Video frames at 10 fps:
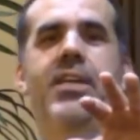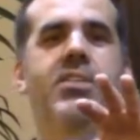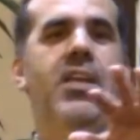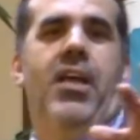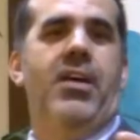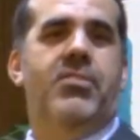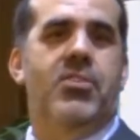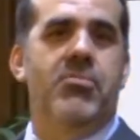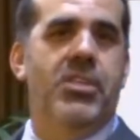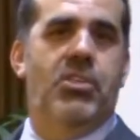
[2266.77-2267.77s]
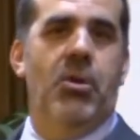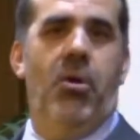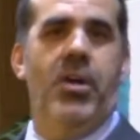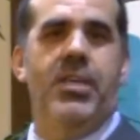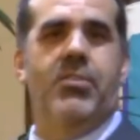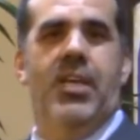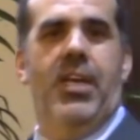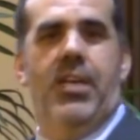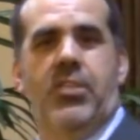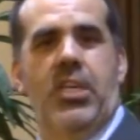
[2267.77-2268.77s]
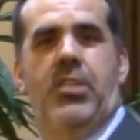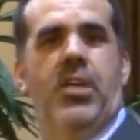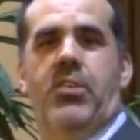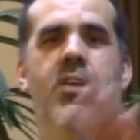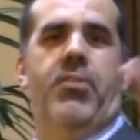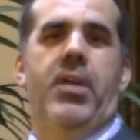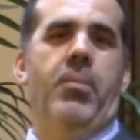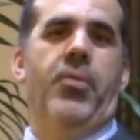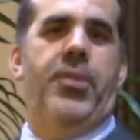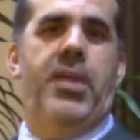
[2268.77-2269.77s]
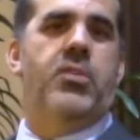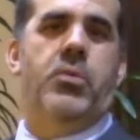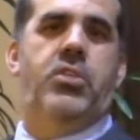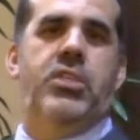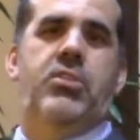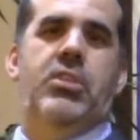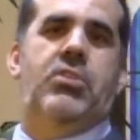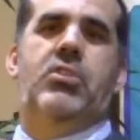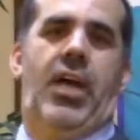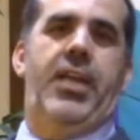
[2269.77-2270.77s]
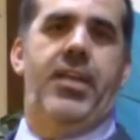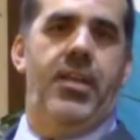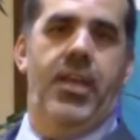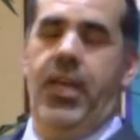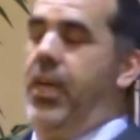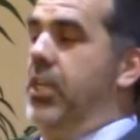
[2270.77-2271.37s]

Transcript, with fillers: She loves to rejoice. She does incredible things when she's excited.